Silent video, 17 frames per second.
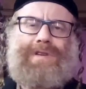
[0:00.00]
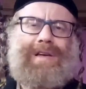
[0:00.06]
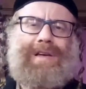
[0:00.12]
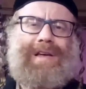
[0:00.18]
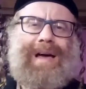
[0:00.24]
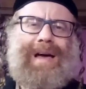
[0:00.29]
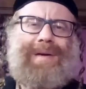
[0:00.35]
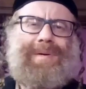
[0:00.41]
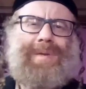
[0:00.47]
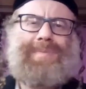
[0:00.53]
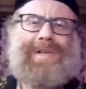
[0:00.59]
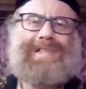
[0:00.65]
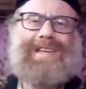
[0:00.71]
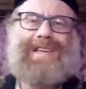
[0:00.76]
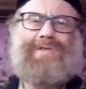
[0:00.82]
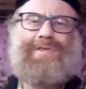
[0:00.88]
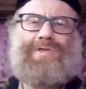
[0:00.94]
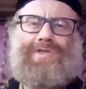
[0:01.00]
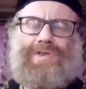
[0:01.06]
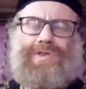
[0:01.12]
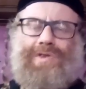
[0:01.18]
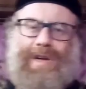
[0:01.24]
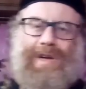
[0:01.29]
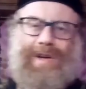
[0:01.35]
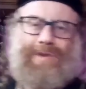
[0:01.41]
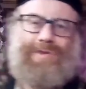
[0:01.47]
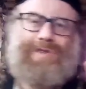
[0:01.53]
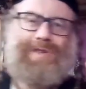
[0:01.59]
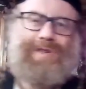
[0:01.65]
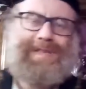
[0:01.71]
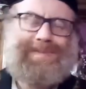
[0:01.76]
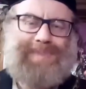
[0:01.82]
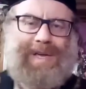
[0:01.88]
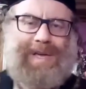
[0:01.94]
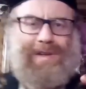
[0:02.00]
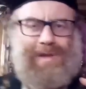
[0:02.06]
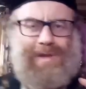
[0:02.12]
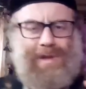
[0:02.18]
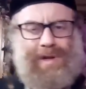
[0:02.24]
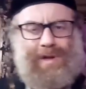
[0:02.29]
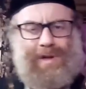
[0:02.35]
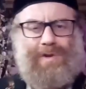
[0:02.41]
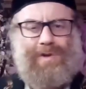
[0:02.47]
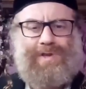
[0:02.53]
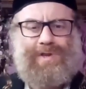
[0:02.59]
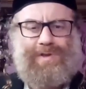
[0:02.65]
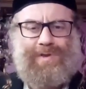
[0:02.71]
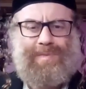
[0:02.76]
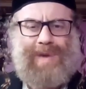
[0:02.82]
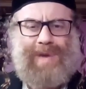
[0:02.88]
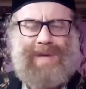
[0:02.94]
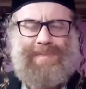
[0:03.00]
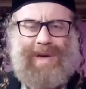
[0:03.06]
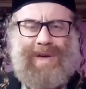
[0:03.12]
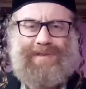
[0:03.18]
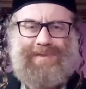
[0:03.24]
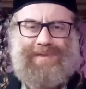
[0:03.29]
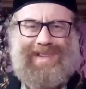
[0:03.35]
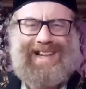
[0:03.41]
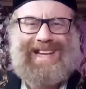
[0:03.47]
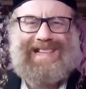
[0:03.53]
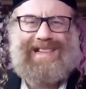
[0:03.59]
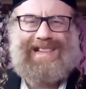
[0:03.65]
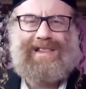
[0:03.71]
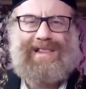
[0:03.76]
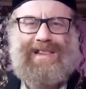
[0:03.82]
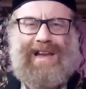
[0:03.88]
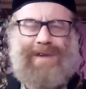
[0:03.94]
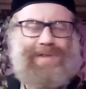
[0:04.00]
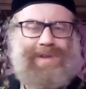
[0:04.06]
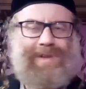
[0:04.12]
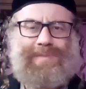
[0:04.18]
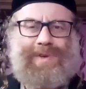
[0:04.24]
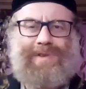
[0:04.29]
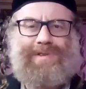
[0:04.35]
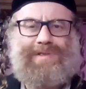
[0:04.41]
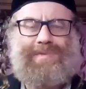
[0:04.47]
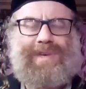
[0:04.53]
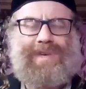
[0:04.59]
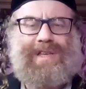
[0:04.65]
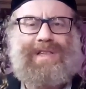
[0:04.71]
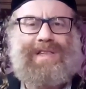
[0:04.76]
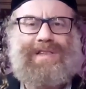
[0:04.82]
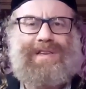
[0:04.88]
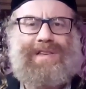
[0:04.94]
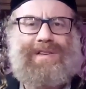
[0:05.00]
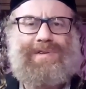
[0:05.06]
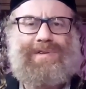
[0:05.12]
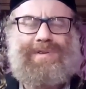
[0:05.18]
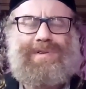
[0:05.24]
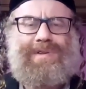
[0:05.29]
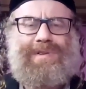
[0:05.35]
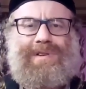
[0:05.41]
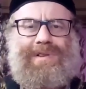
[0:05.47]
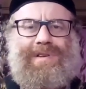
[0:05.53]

of any amount of money, stuff, right? And could, you, uh, you pause it. could you could you speak closer to my microphone a little louder because we cannot hear you?